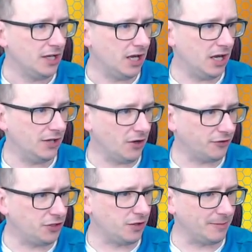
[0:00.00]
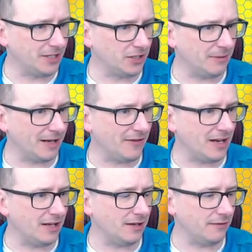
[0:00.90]
Norwich do come to this on the back of
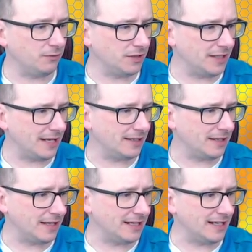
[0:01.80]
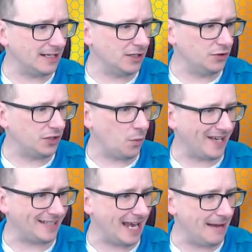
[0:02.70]
a what are they? They did lose to
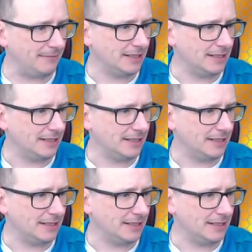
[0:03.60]
West Ham,